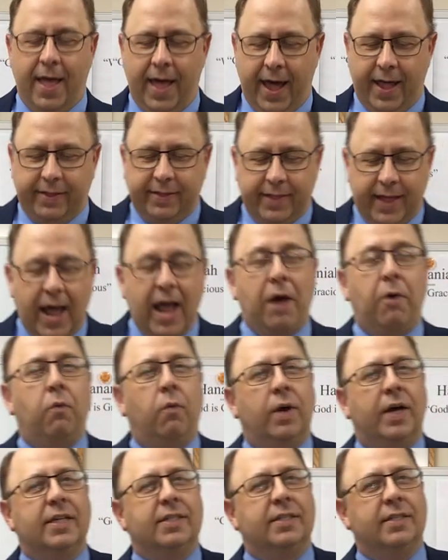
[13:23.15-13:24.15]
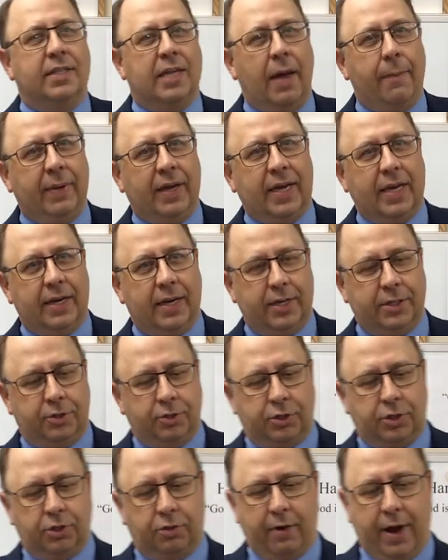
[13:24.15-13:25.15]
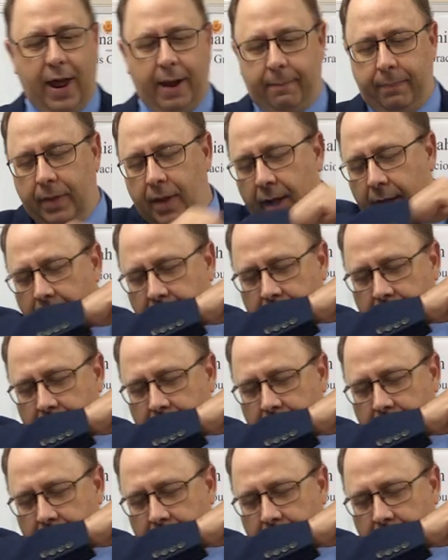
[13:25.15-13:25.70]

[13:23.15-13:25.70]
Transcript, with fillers: And that was Nebuchadnezzar's threat.